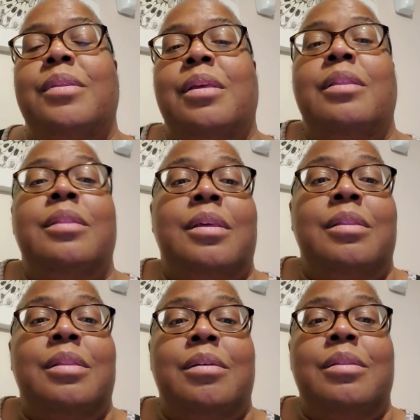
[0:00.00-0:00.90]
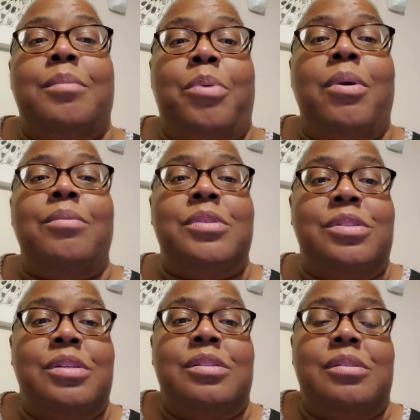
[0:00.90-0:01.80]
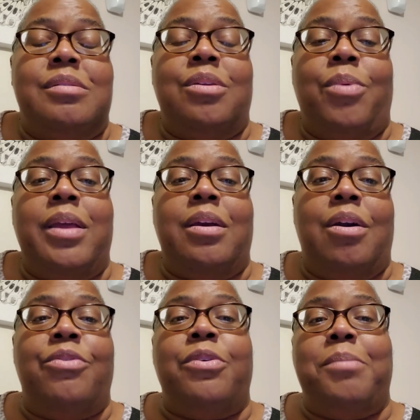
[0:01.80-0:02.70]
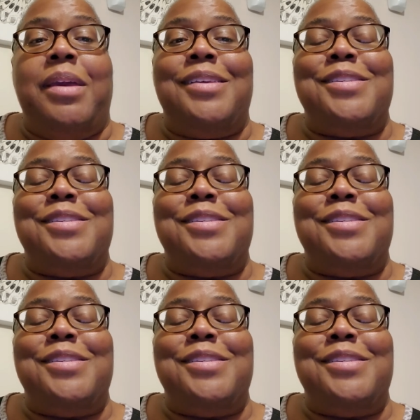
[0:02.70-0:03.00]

the, the, the port was just the way to go for me.